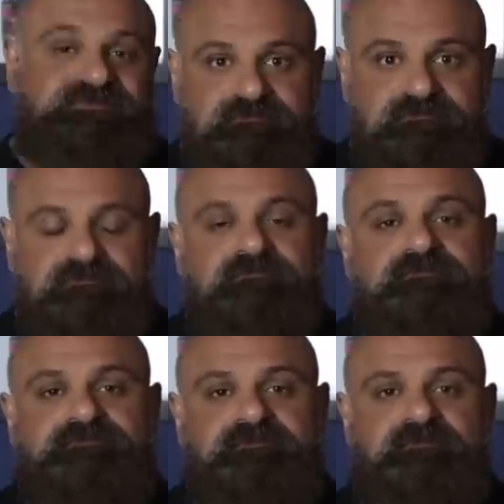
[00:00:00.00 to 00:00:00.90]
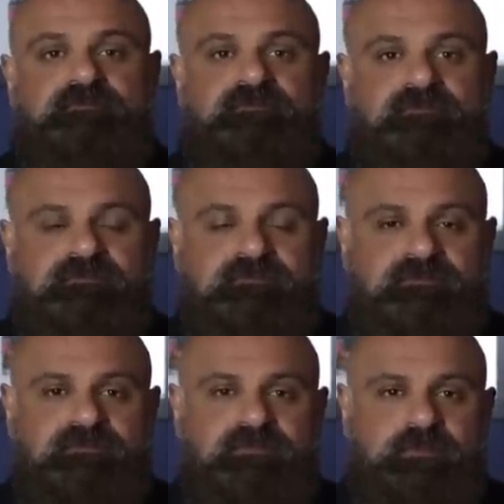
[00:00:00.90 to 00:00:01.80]

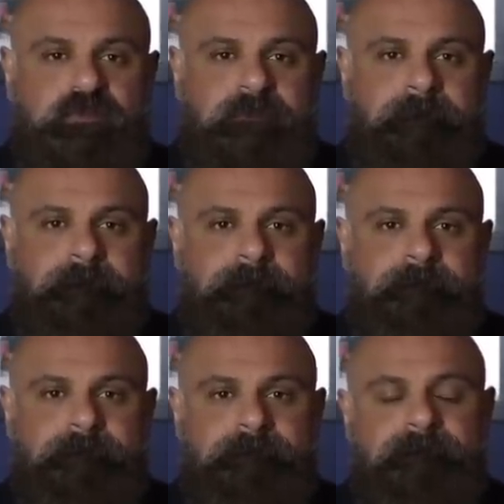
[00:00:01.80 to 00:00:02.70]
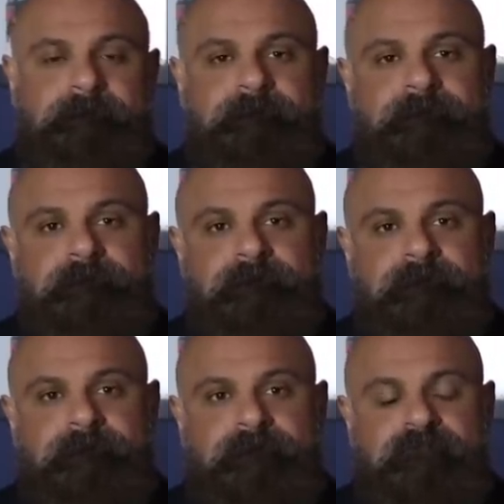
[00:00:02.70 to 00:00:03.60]

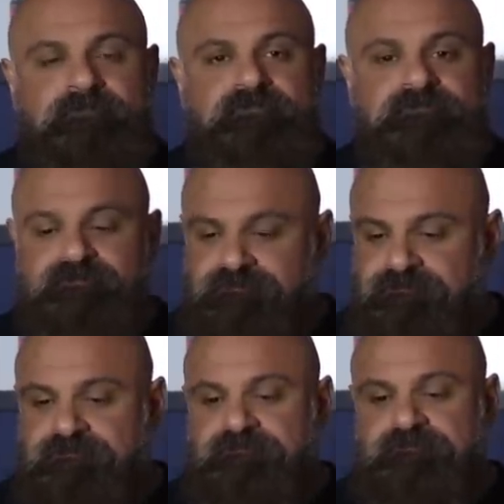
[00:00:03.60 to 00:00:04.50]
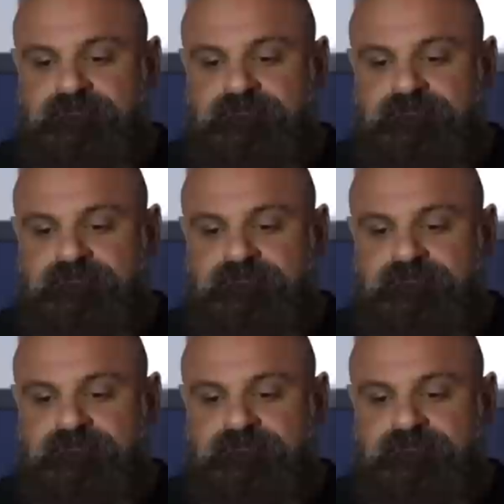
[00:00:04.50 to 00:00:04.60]
(silent)